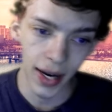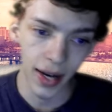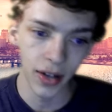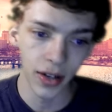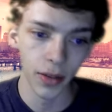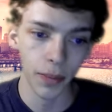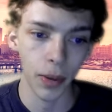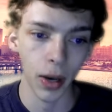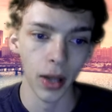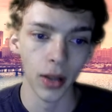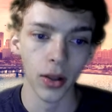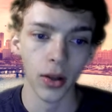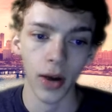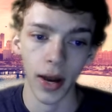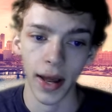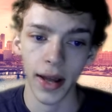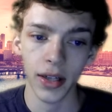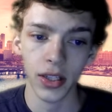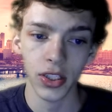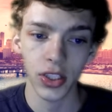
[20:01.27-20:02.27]
out to Butler
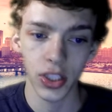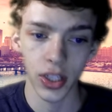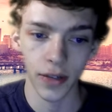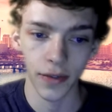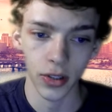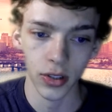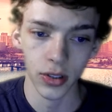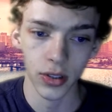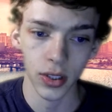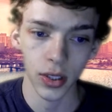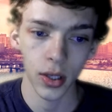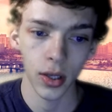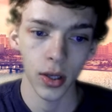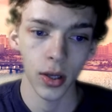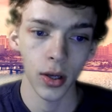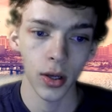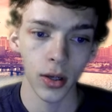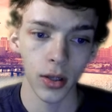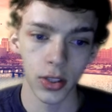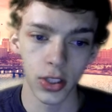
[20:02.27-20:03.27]
and Shivers,
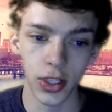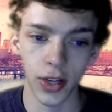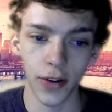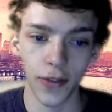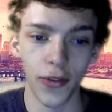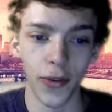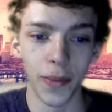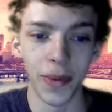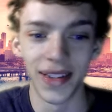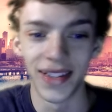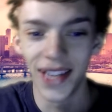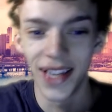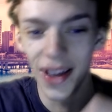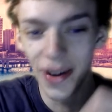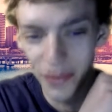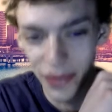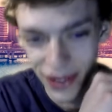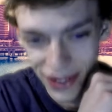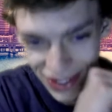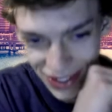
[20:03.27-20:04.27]
Shiver Me
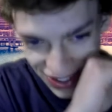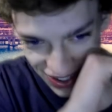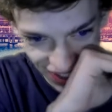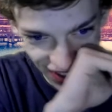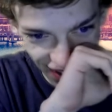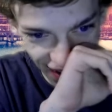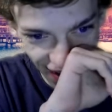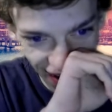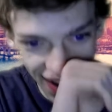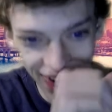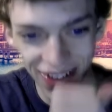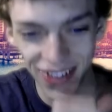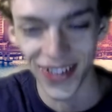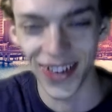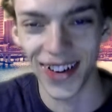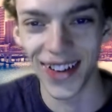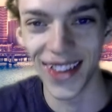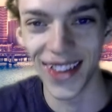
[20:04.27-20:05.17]
Timbers, anchoring